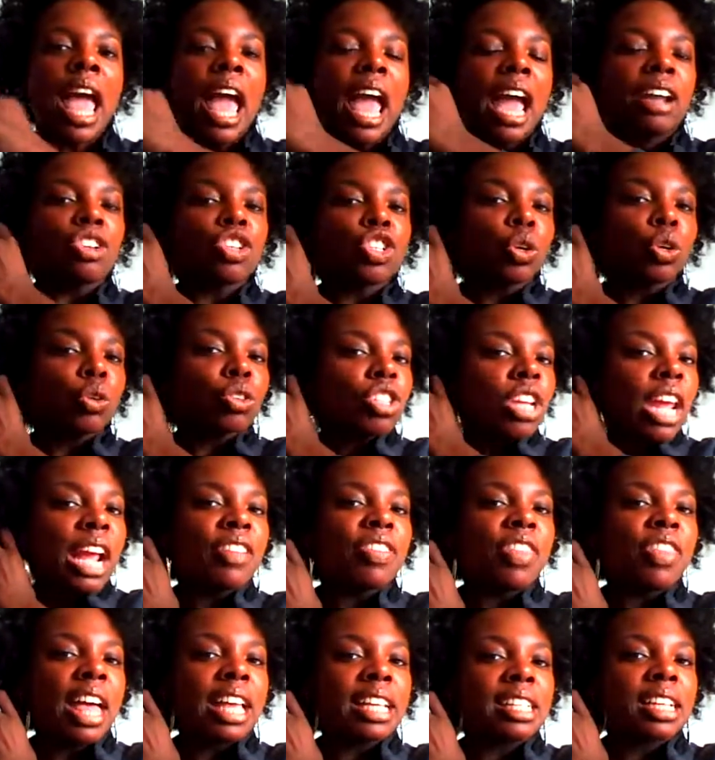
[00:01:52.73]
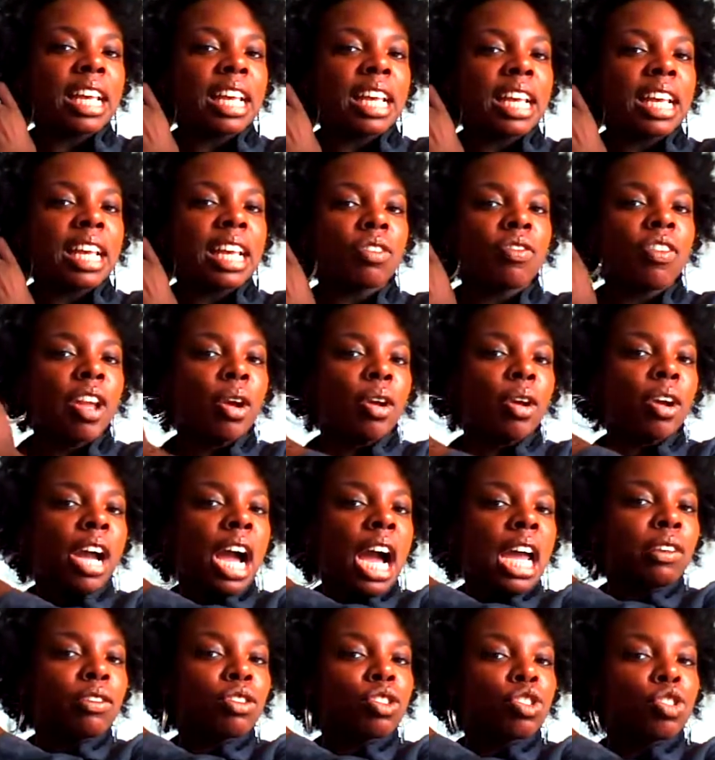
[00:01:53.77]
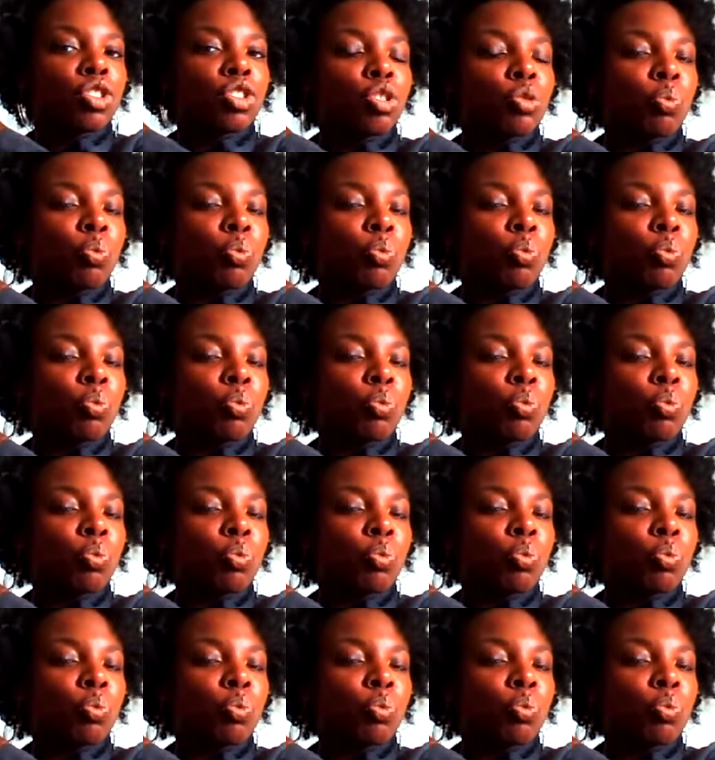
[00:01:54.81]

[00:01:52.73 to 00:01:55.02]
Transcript: and she'll take that section of hair and kind of